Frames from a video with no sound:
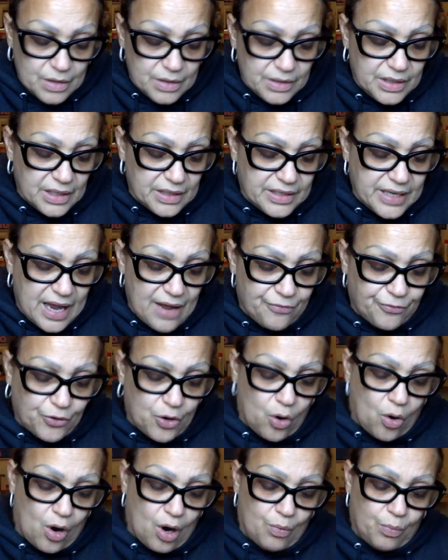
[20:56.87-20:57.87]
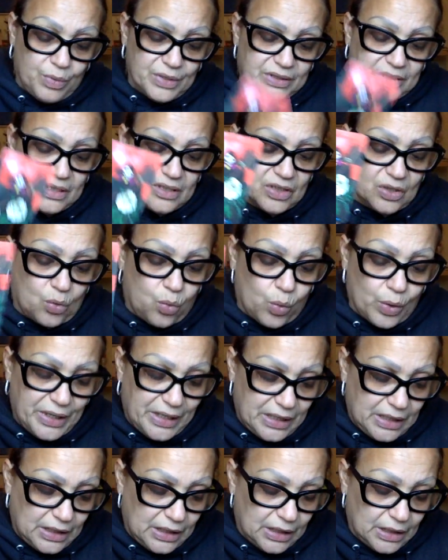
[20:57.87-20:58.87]
The death card with this
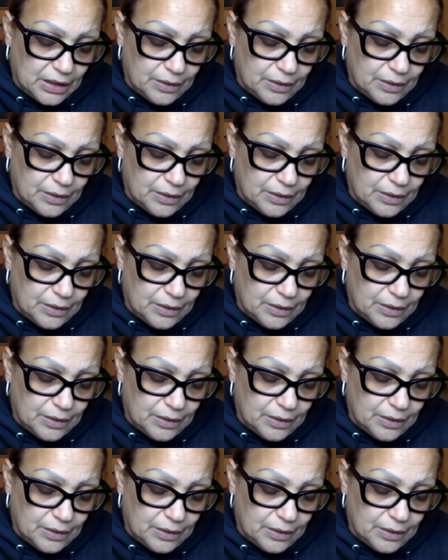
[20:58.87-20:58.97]
queen.